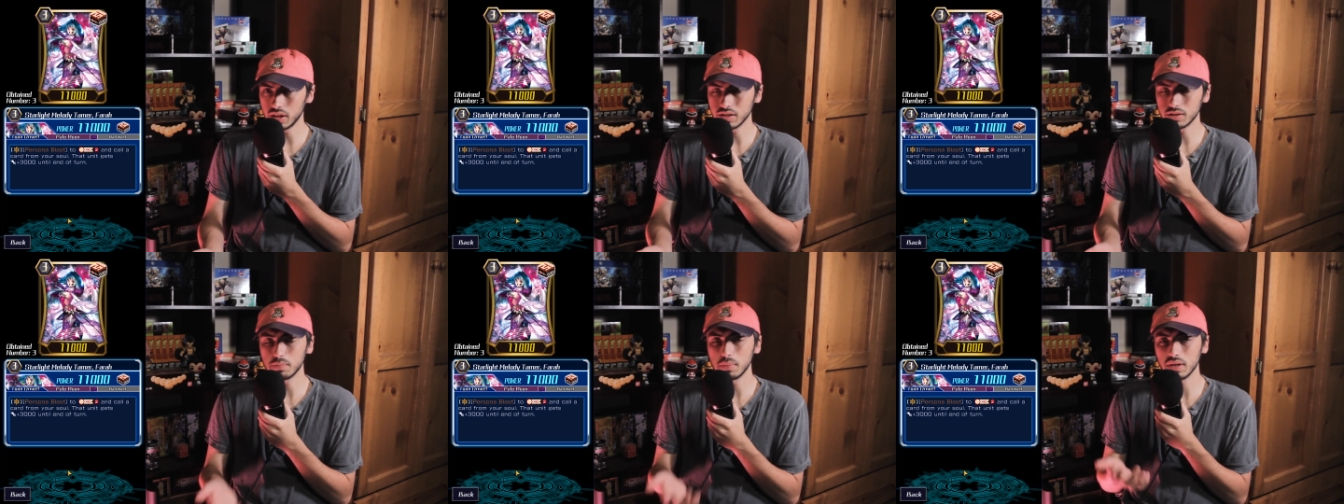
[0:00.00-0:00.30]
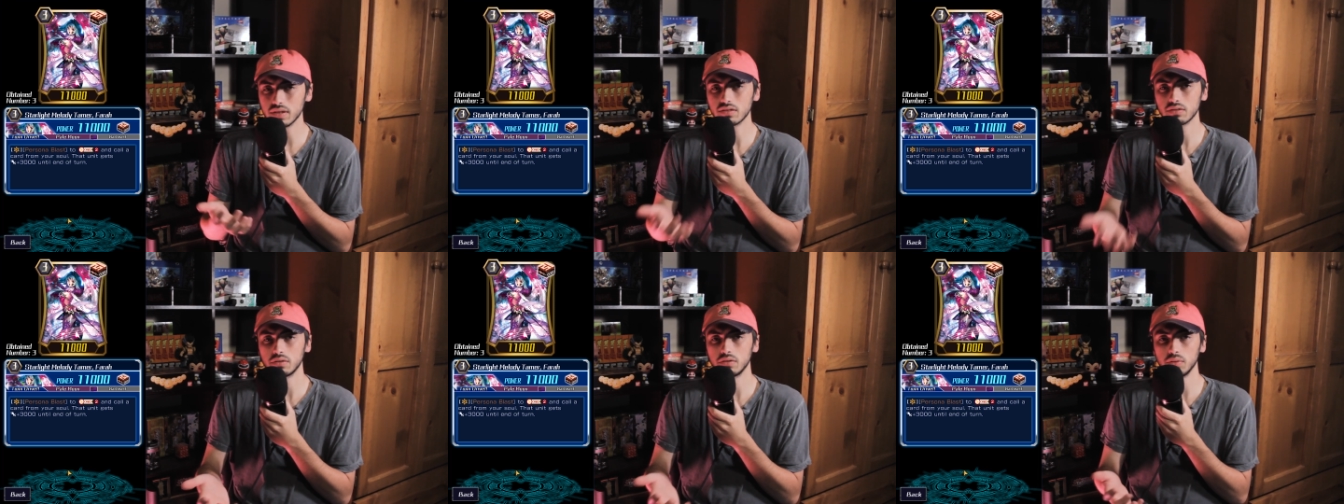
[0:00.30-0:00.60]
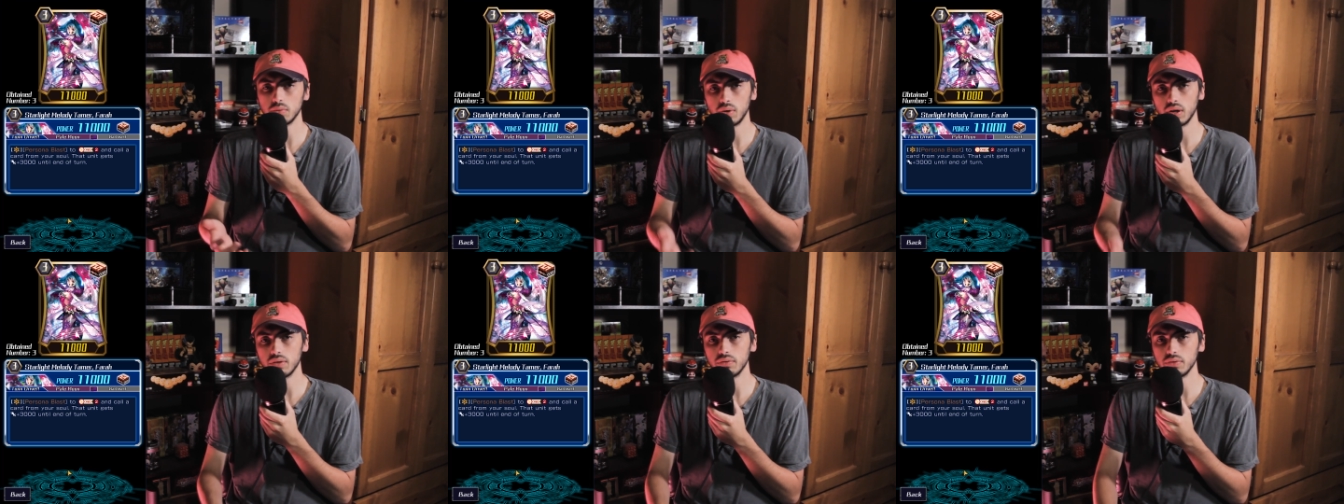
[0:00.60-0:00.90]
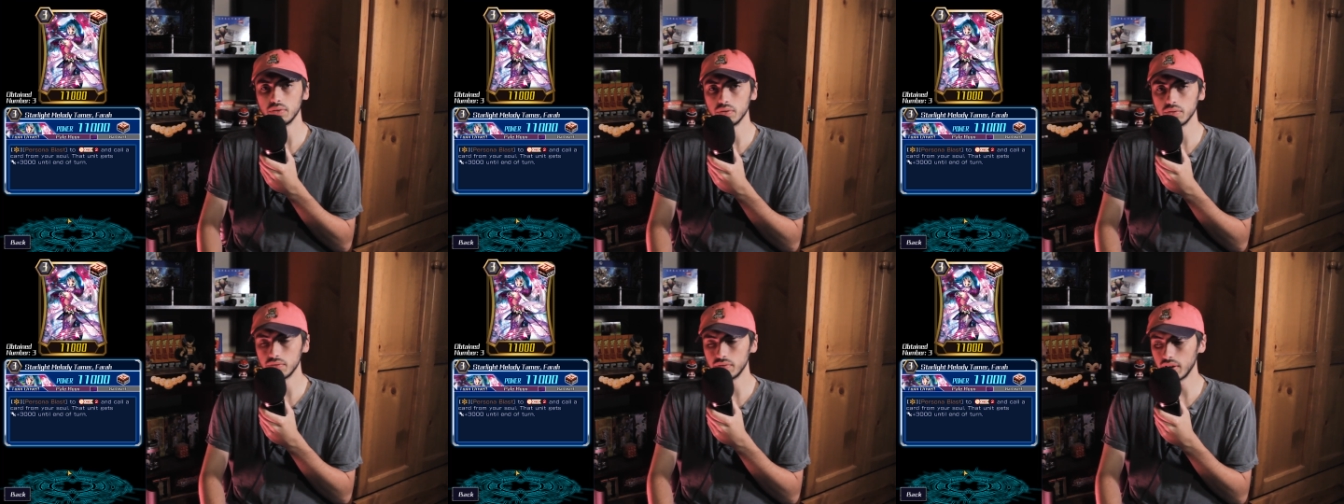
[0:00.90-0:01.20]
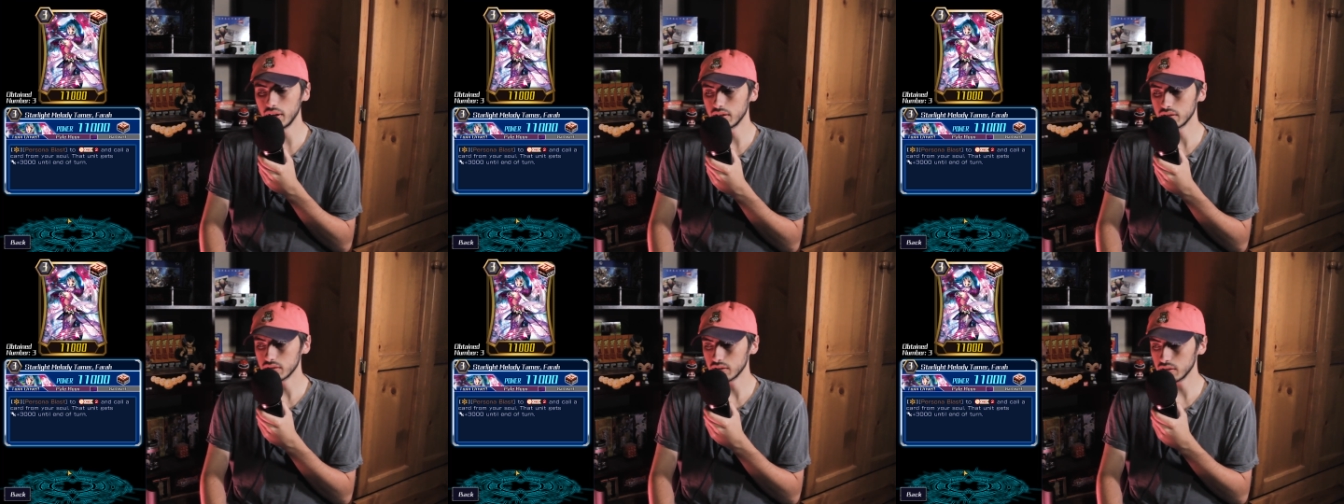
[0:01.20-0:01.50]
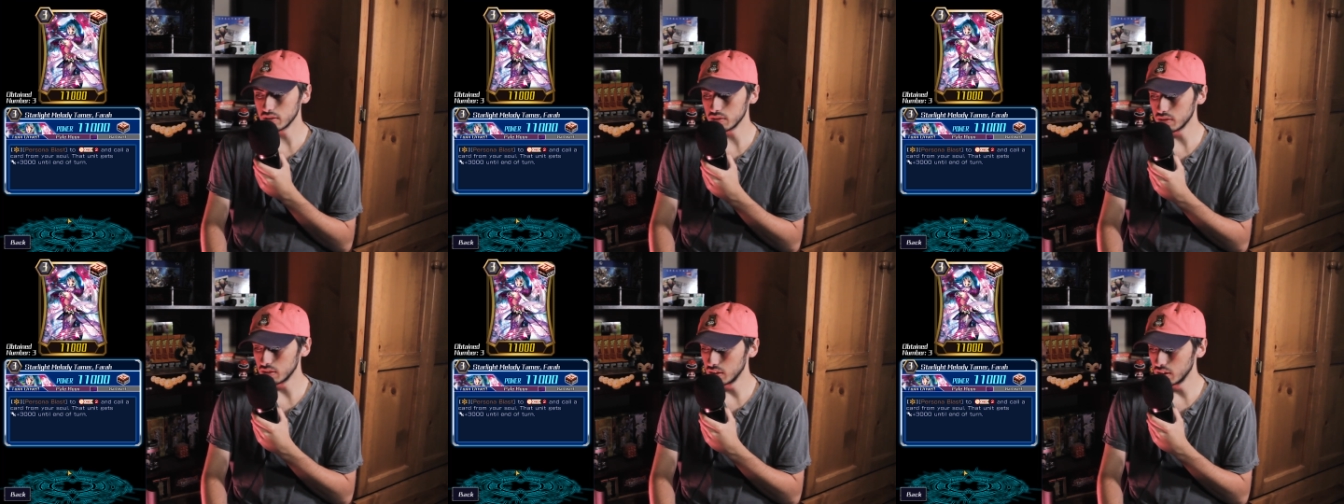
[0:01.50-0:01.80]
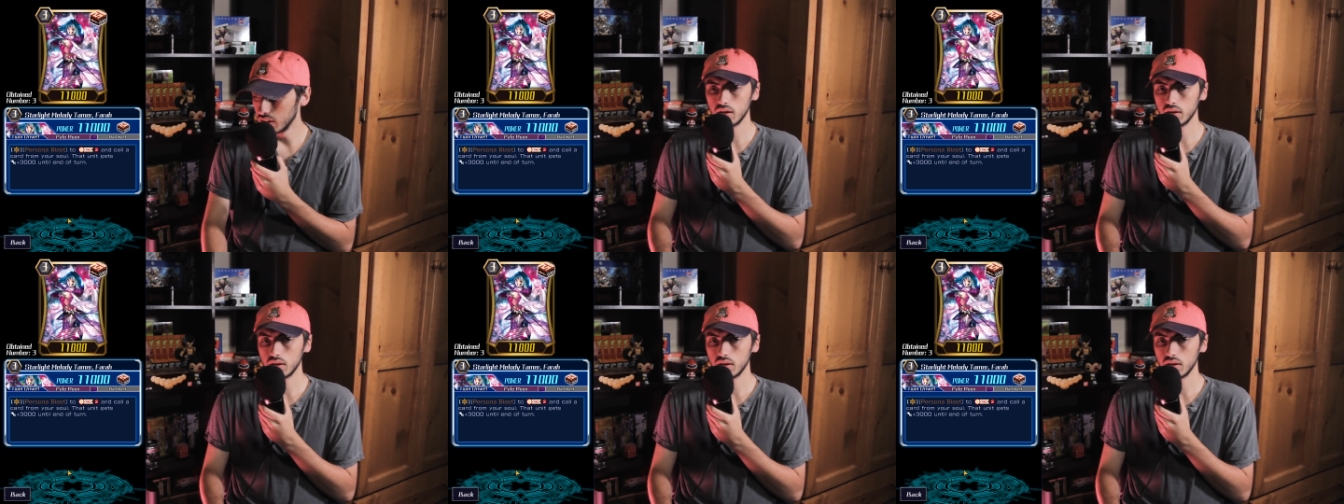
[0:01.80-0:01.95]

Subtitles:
It's basically the waifu of Vanguard.